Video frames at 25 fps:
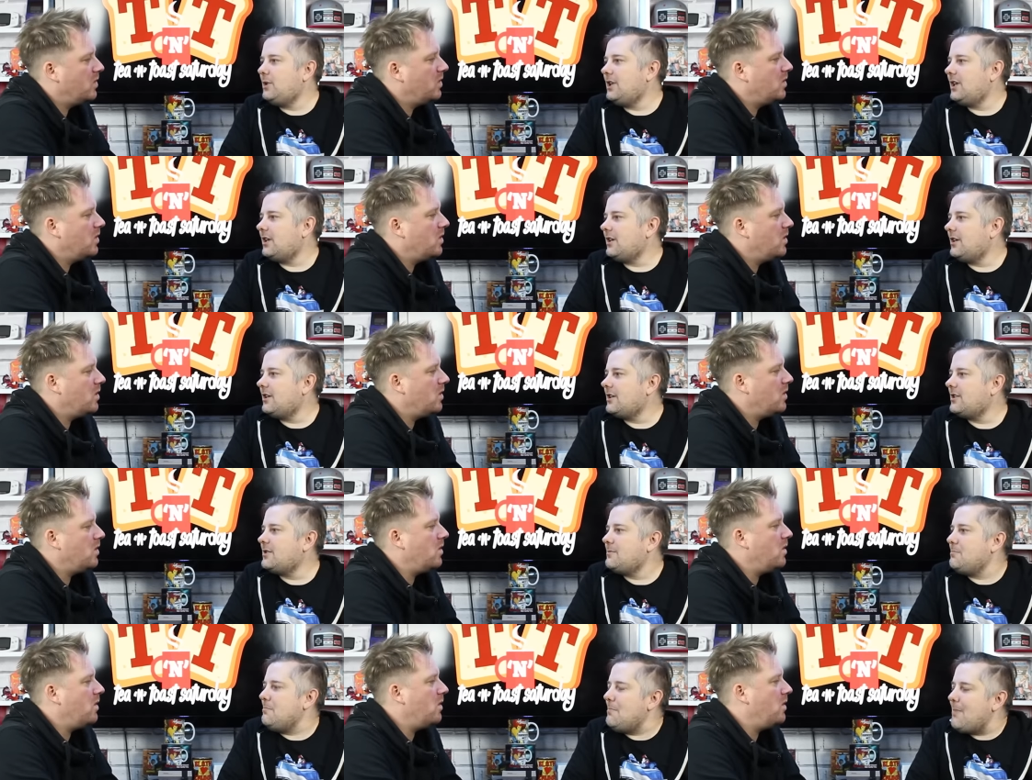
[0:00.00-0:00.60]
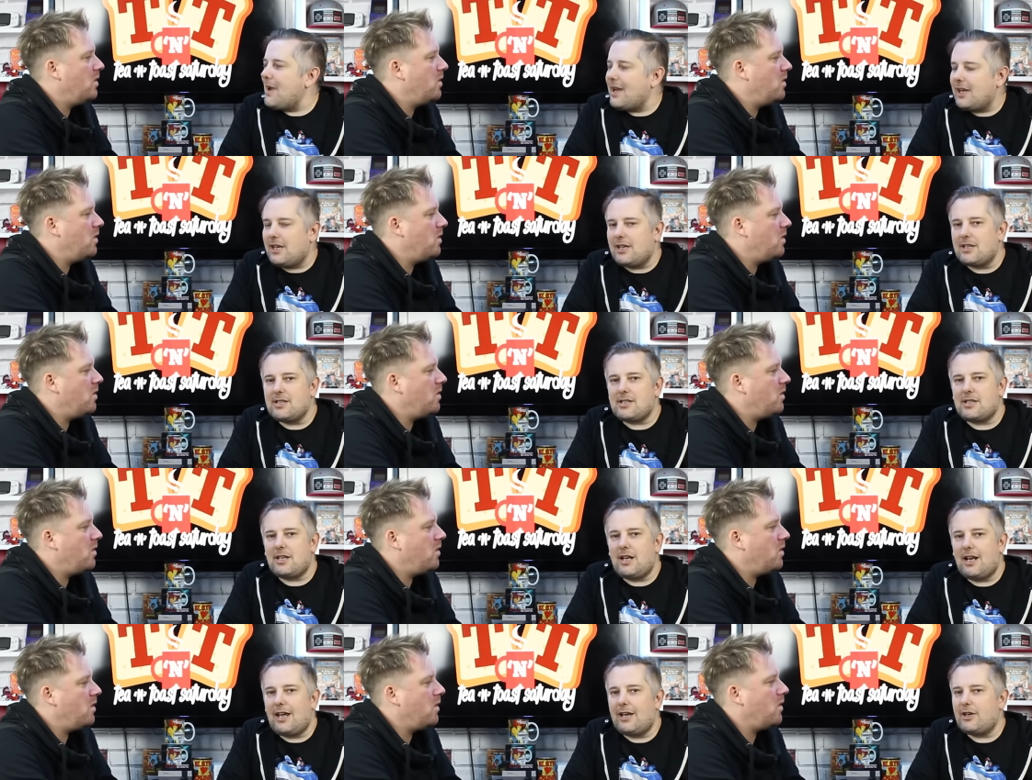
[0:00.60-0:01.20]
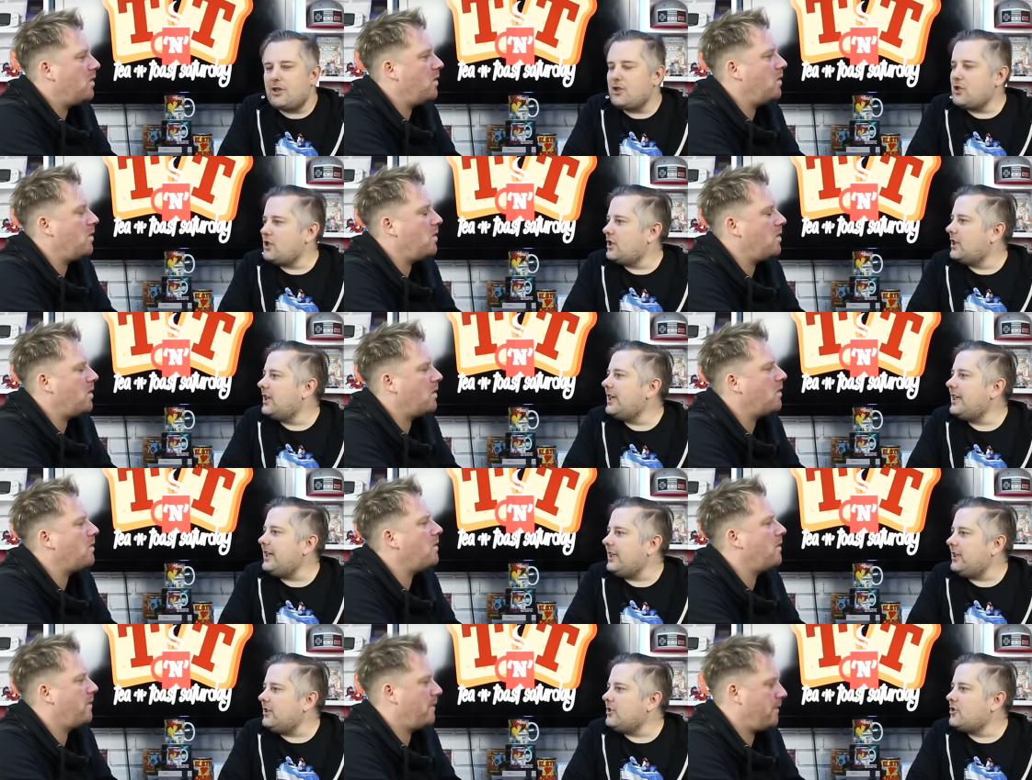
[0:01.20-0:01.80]
Speaker 1: we're going to make a
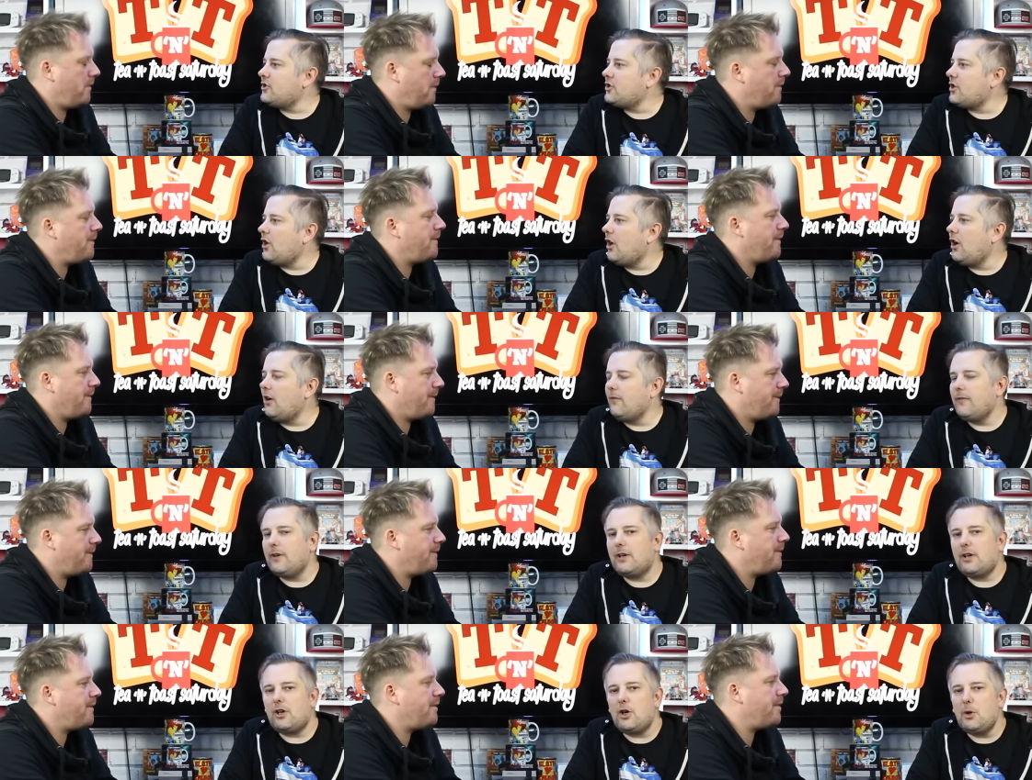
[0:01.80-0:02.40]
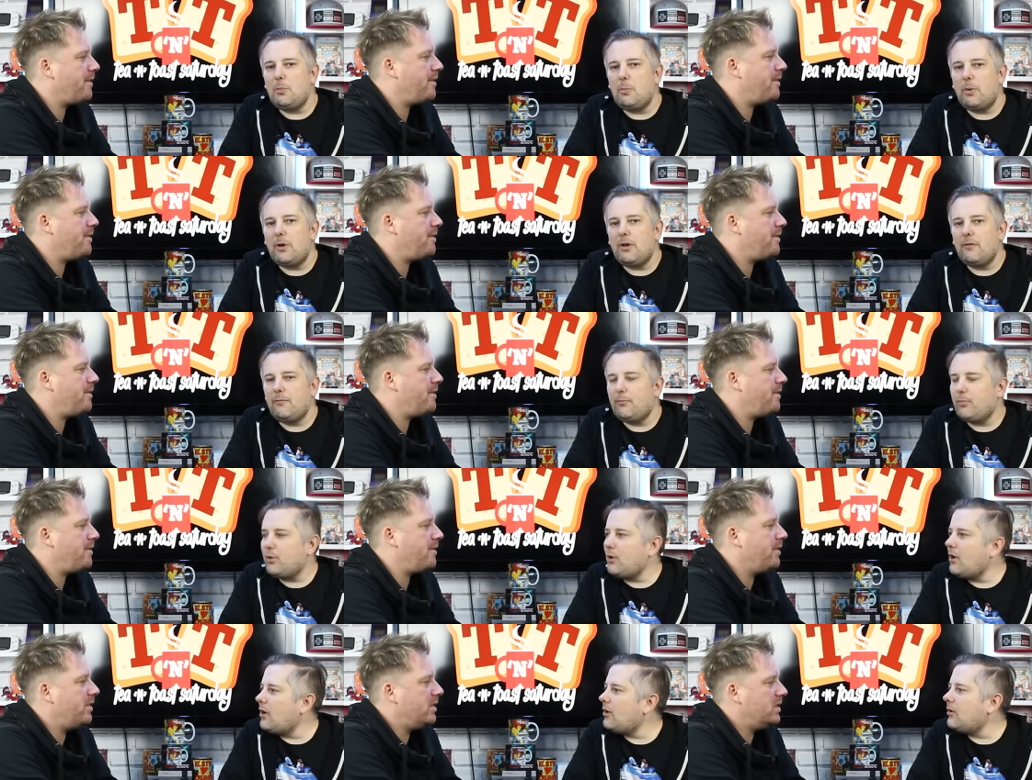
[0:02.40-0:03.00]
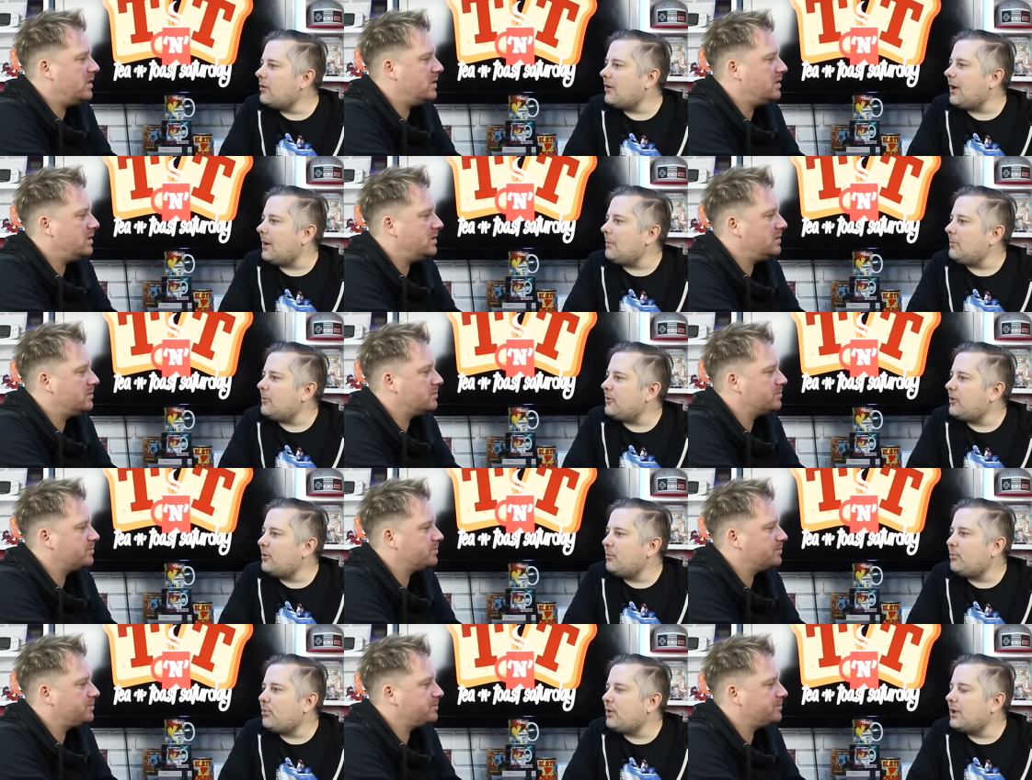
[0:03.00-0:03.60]
selection each of a couple of
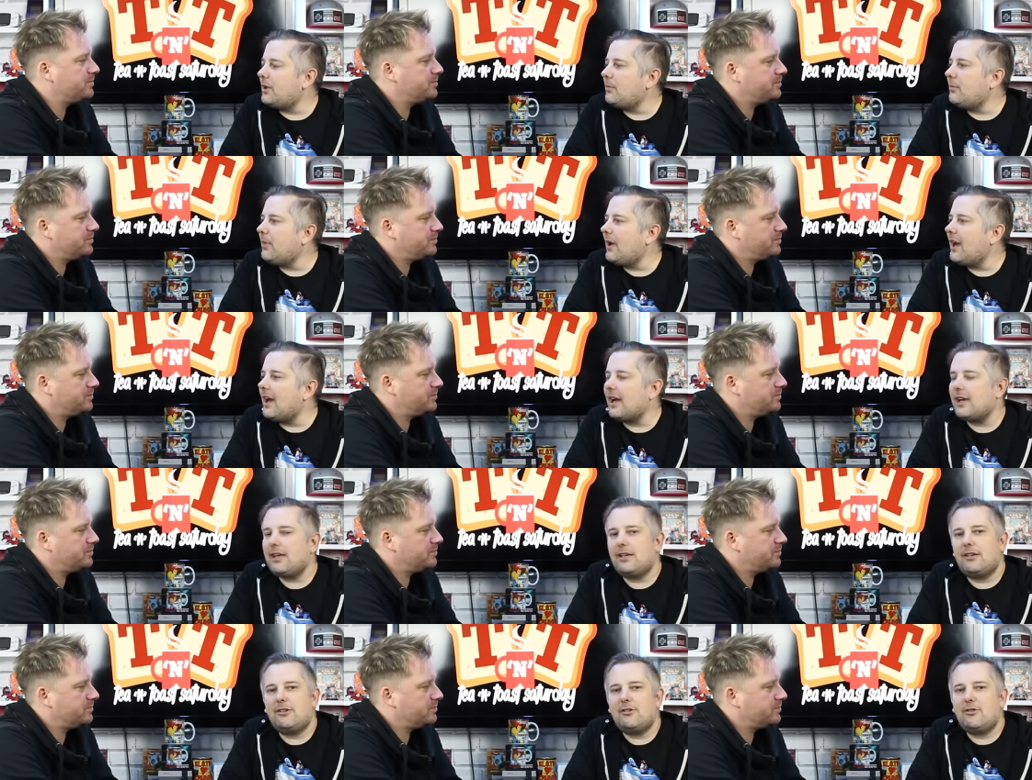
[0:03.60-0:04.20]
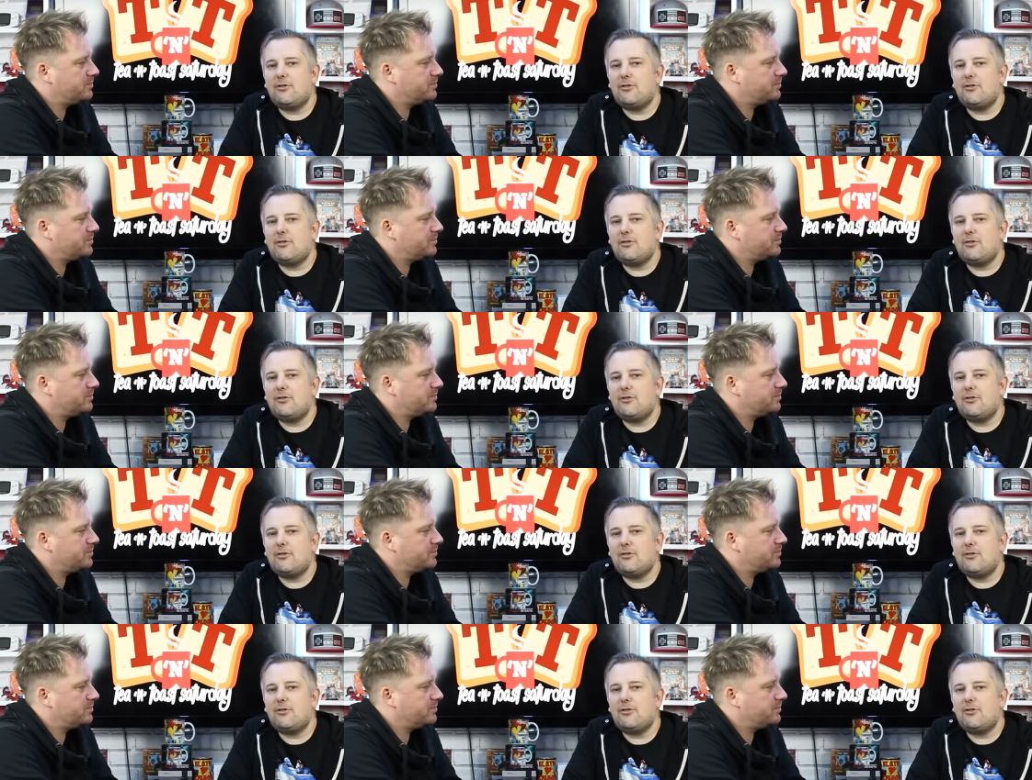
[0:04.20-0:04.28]
programs that bring back